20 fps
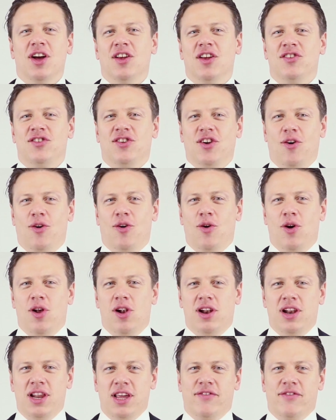So
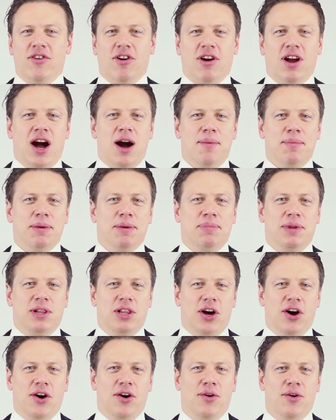leave your comment
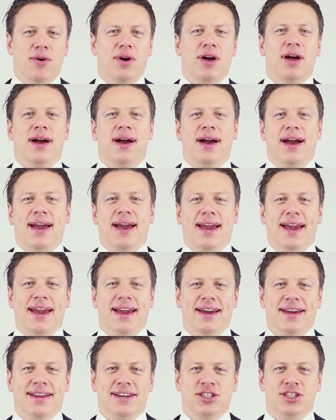below
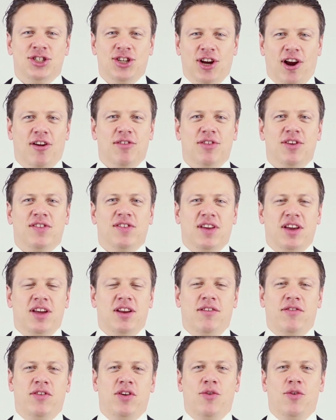and share this
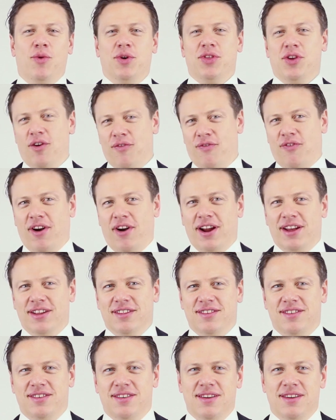interview with your
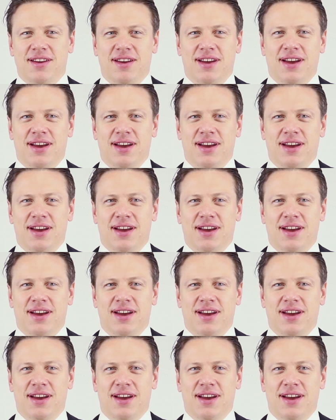friends.